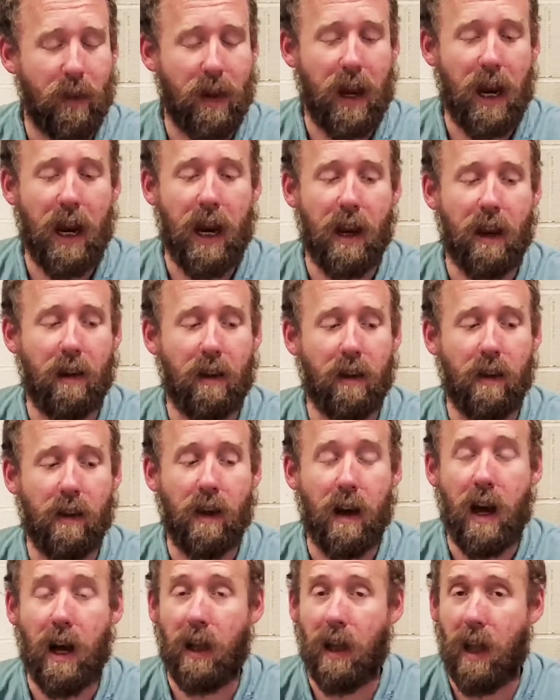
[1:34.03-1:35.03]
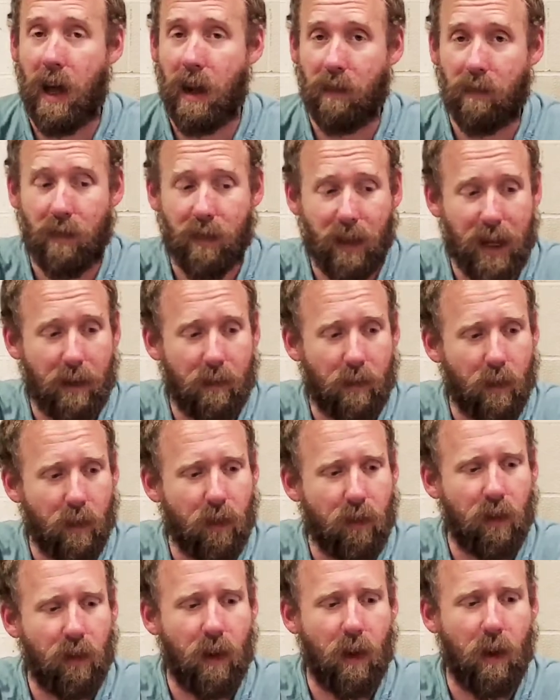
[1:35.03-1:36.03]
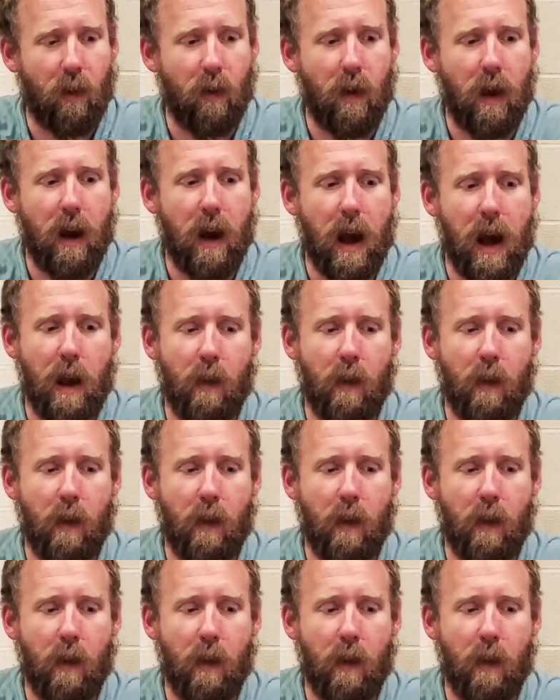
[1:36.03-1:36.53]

and a lot of flavor, so